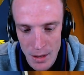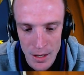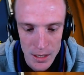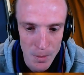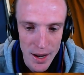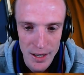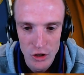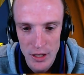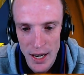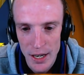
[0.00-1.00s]
So my NG
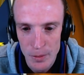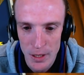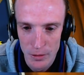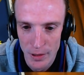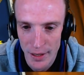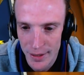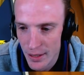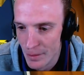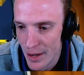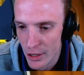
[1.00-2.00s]
attachment's really to
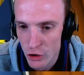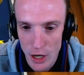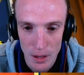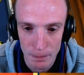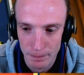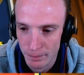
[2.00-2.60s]
the MarshChamp.